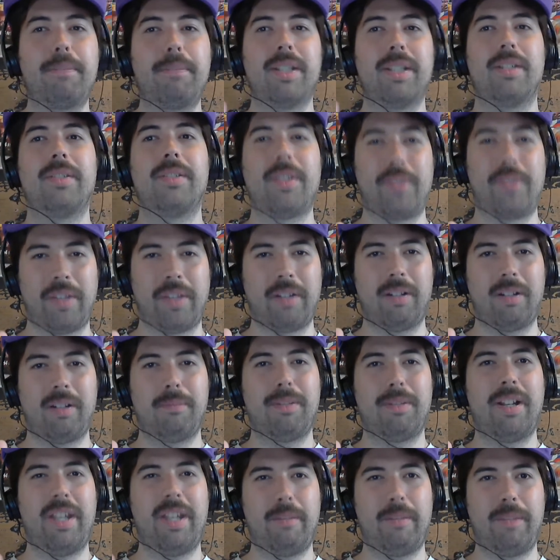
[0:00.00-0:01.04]
build this
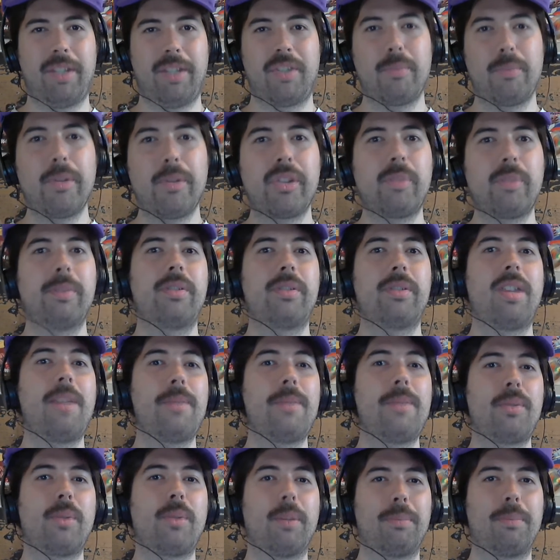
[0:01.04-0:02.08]
Arabaya because multiple
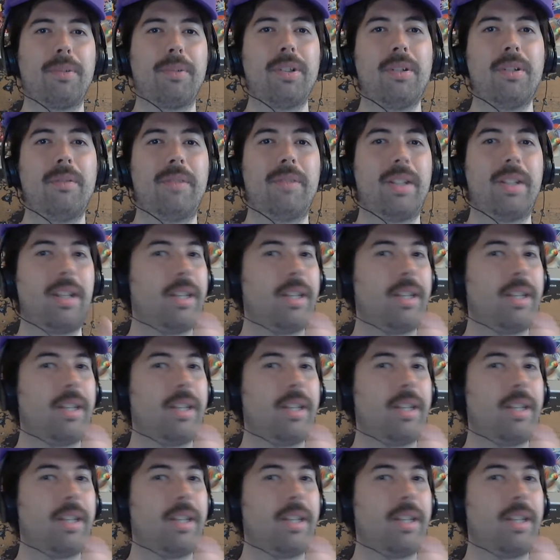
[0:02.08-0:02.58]
teams were approved